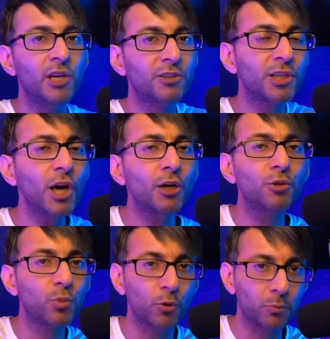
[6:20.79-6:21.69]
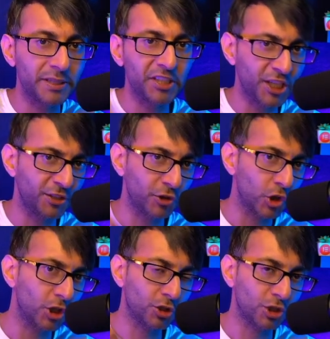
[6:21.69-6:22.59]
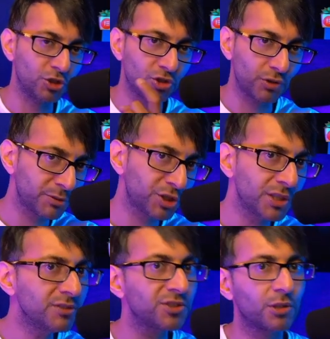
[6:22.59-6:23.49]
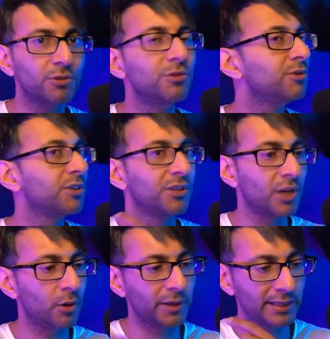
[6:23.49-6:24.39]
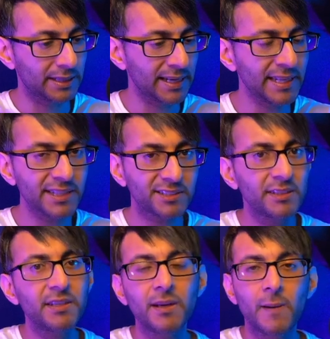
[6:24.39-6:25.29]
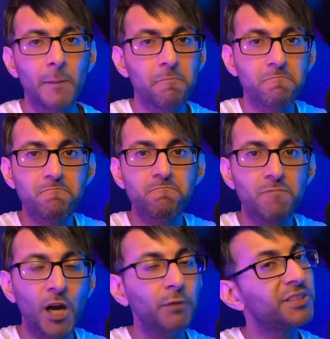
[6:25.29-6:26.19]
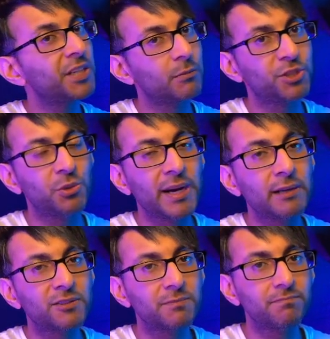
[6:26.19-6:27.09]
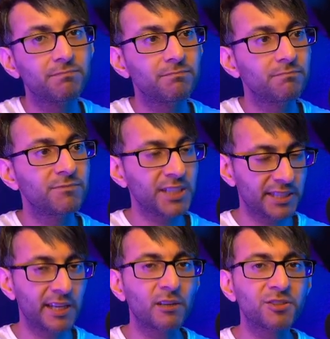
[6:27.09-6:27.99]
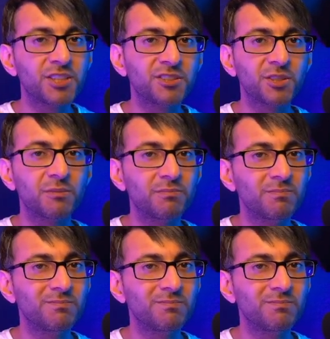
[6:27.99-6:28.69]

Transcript: The code will be in the description, so you can go and get it. I hope this helps you out. Take care, and I'll see you soon.